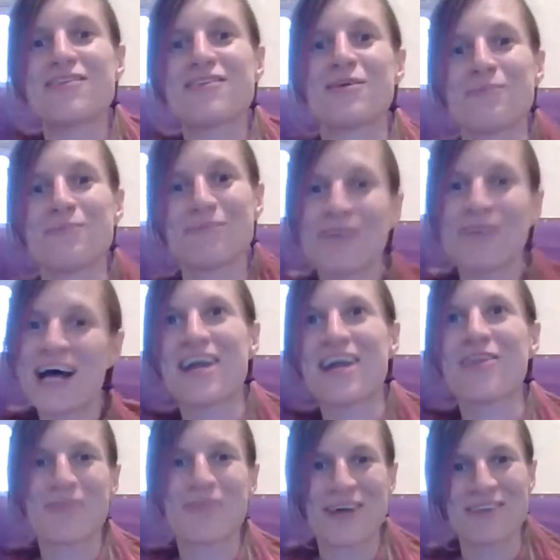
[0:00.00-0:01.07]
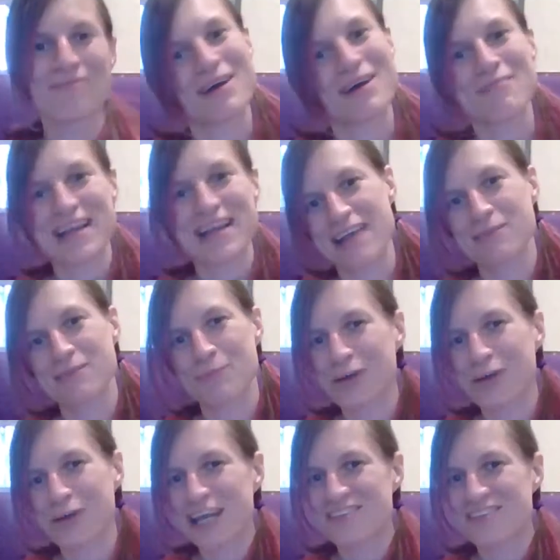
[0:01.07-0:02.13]
do another one when my next
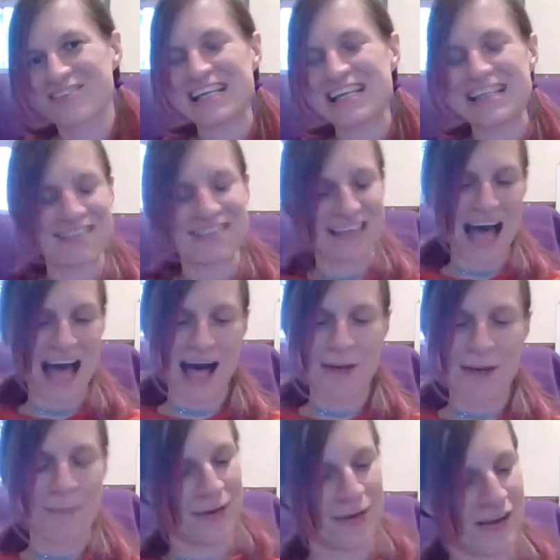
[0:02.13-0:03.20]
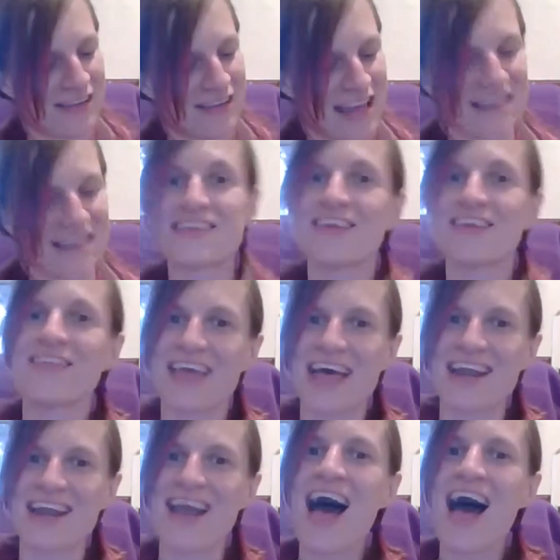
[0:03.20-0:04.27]
book gets released, but until
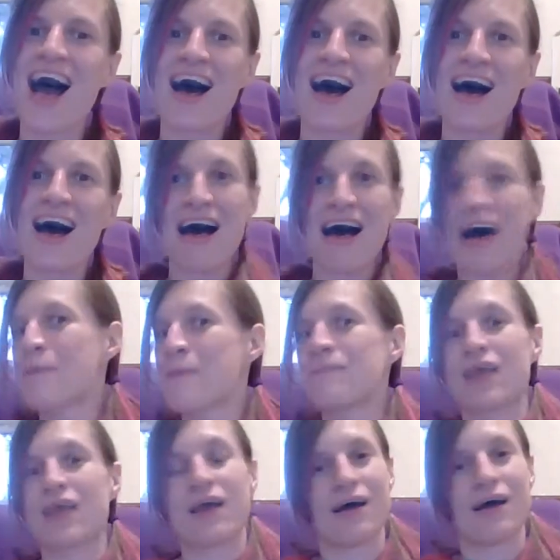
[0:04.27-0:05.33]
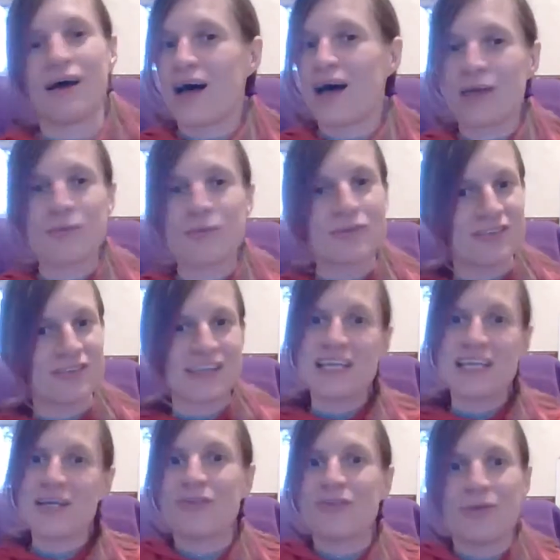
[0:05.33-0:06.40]
then, I will
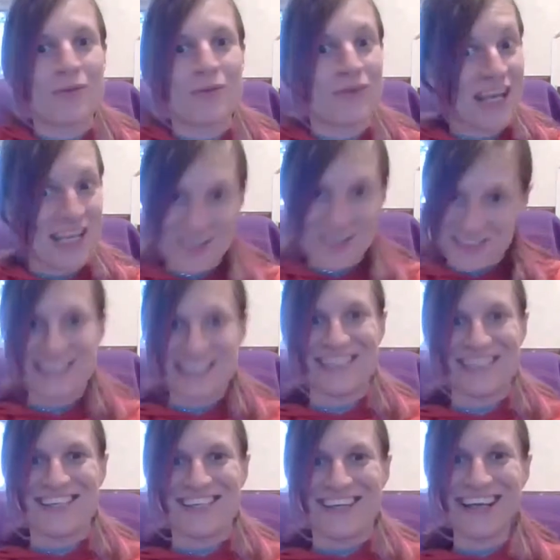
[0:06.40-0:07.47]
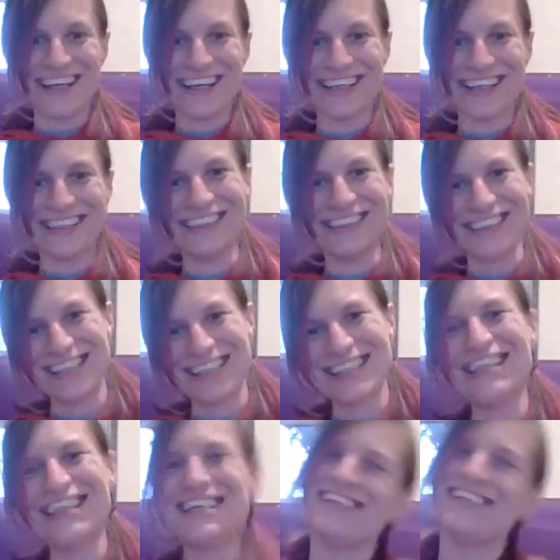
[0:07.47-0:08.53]
see you doing what I usually do.
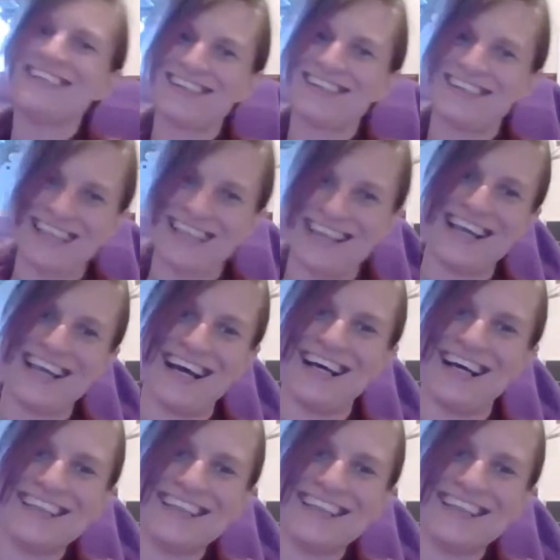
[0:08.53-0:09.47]
See ya.